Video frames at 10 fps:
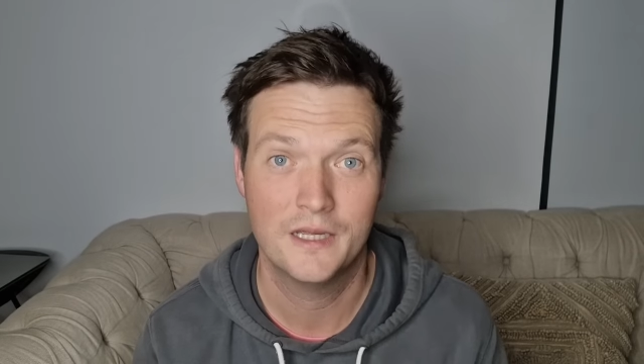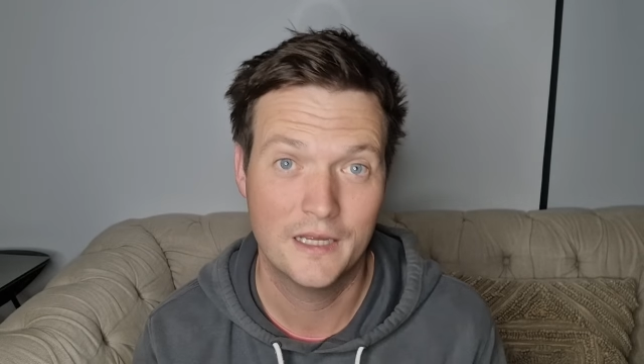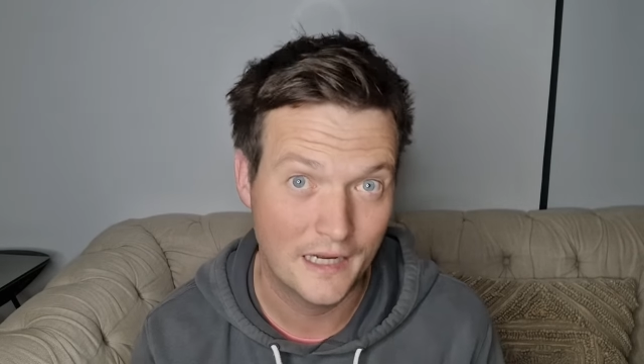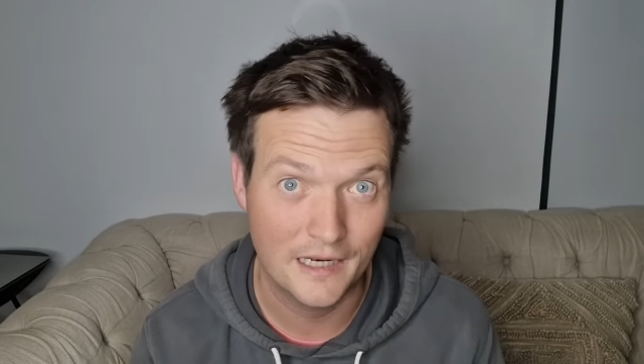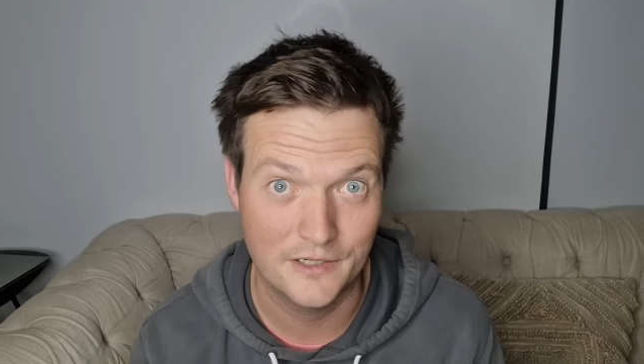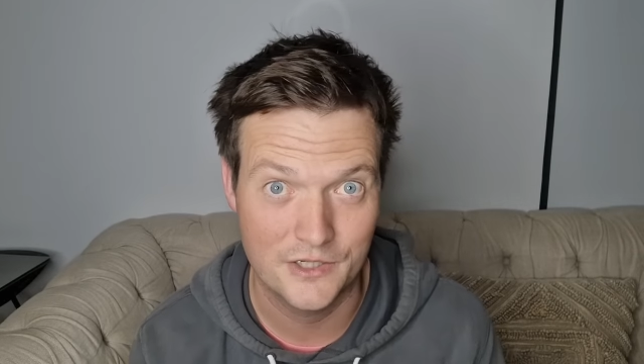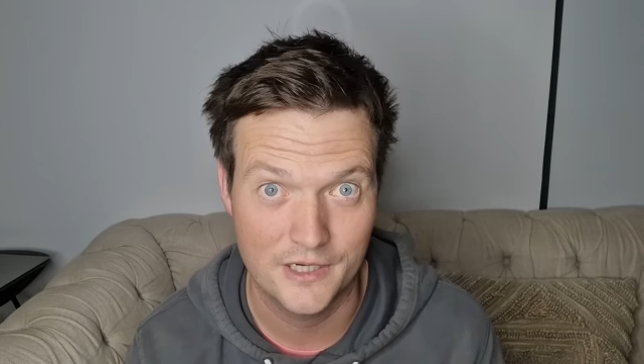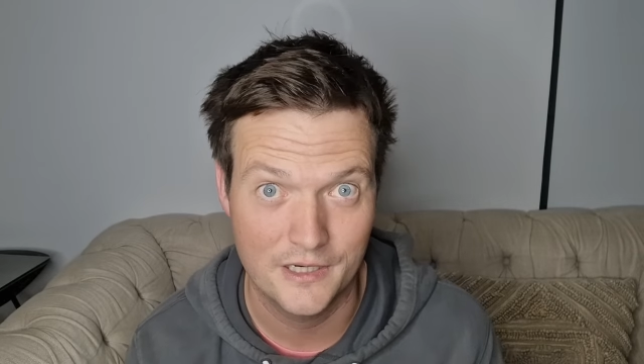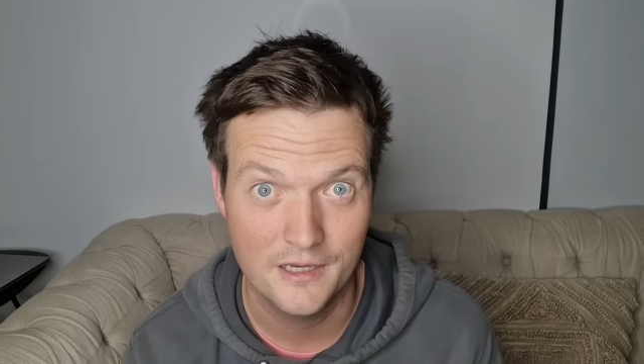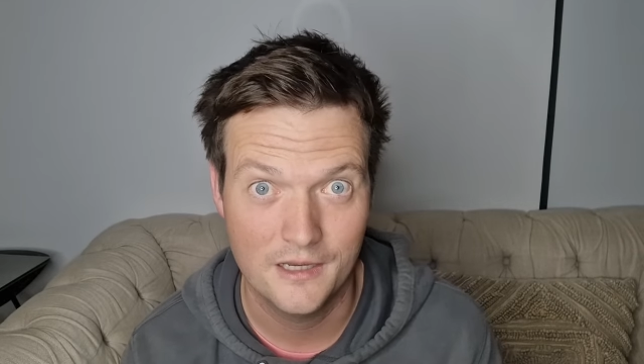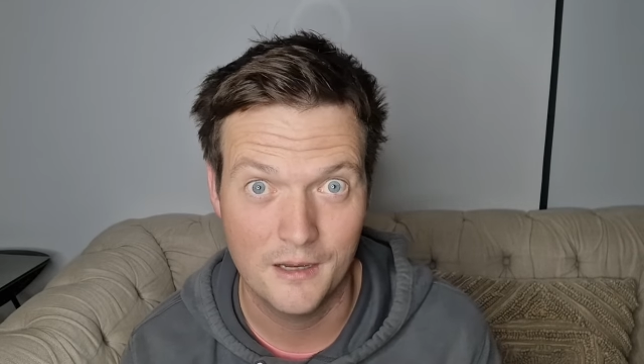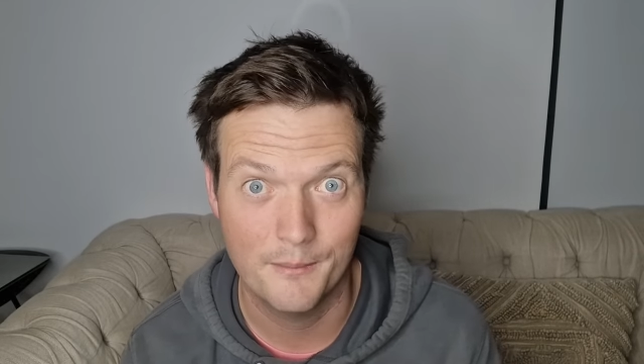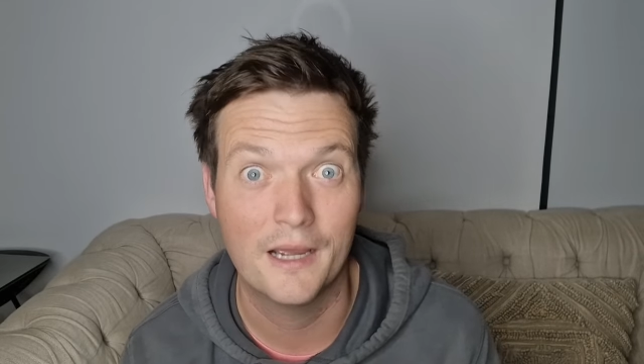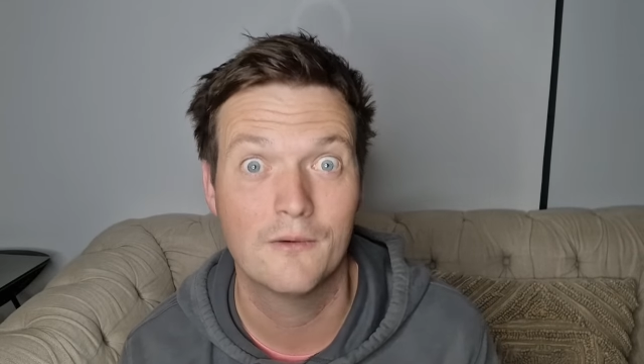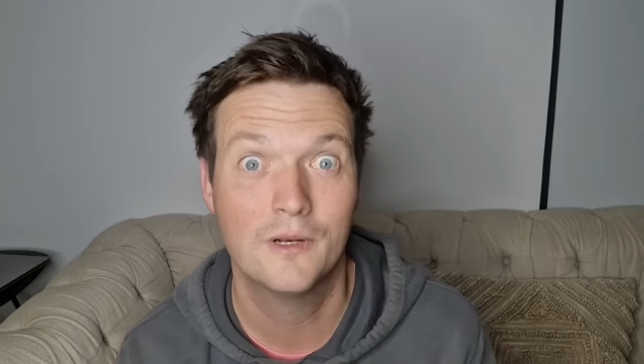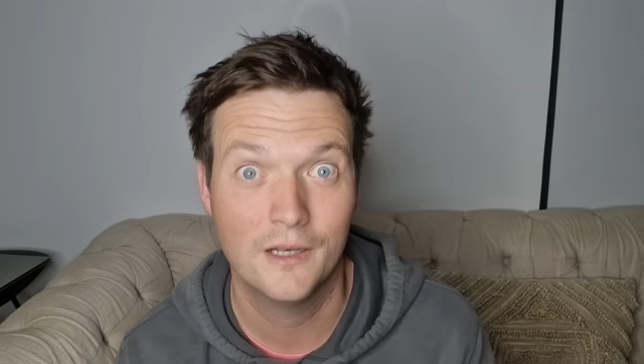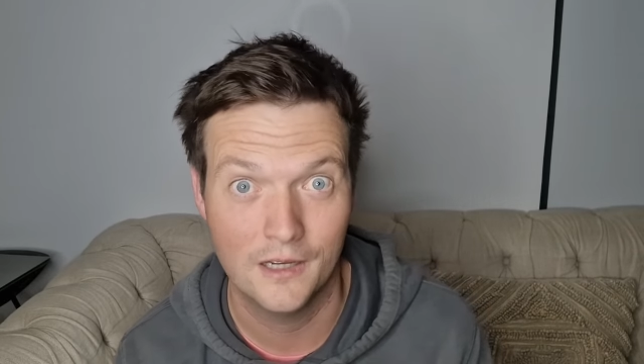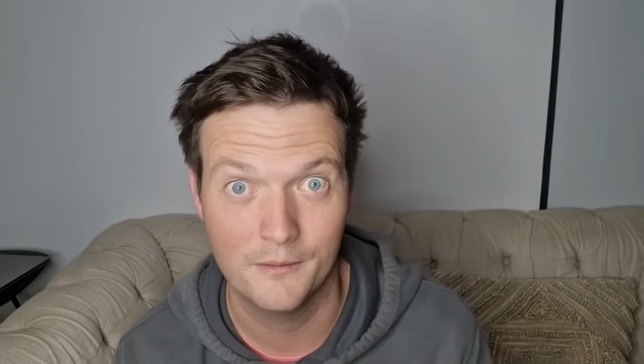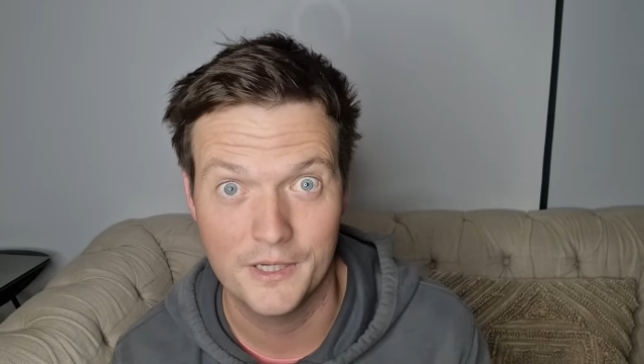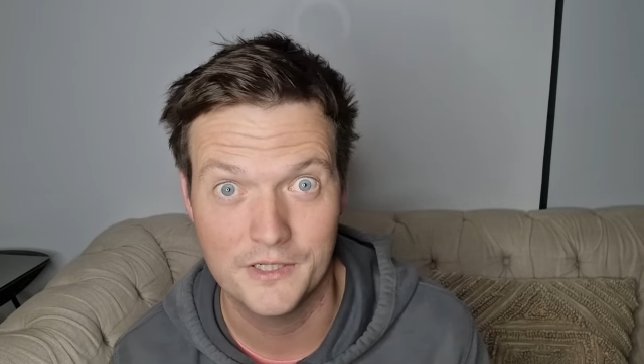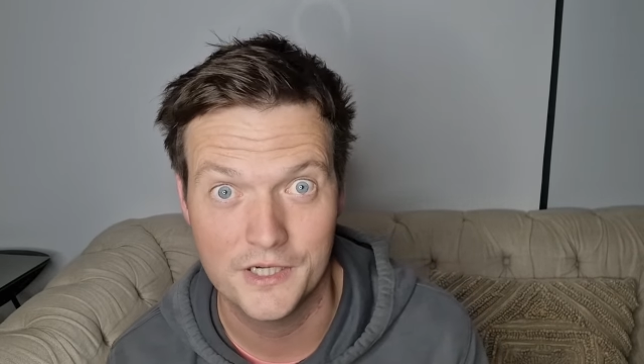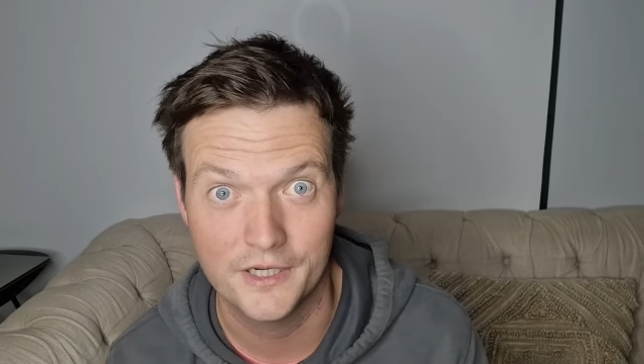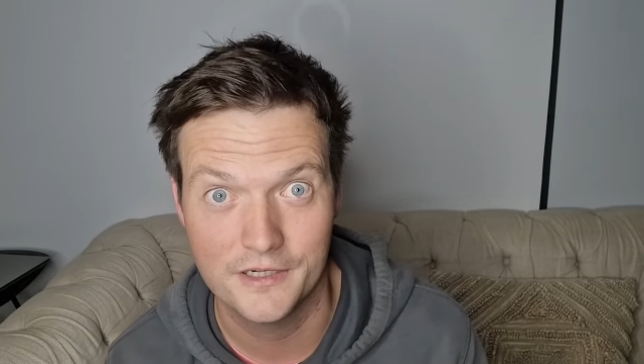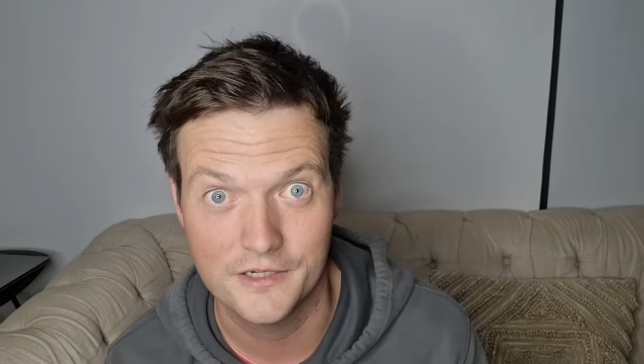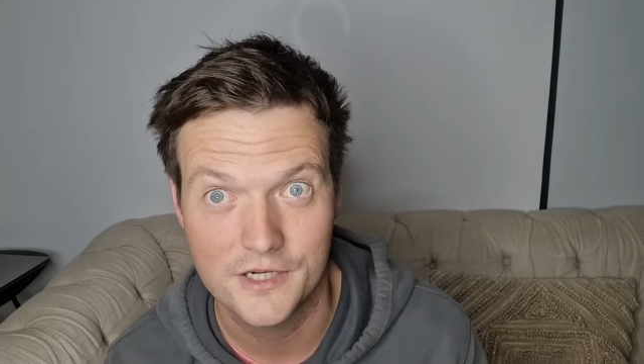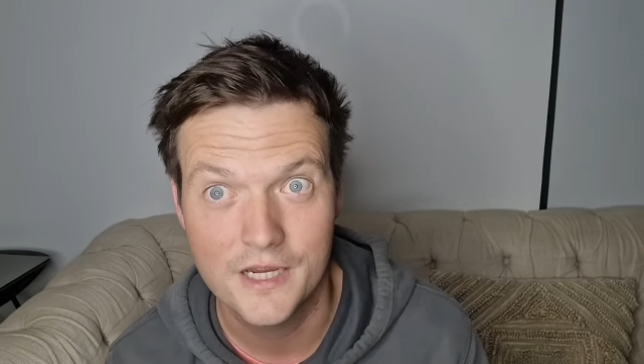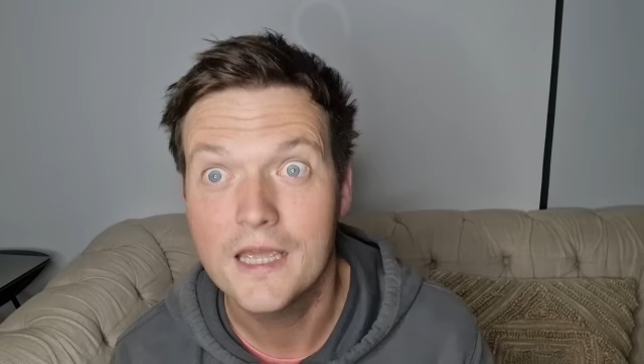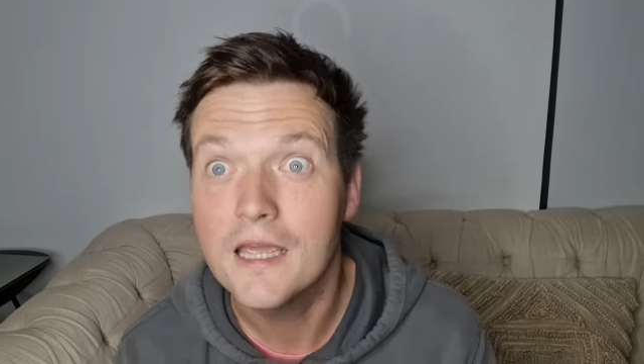analogy about climate change.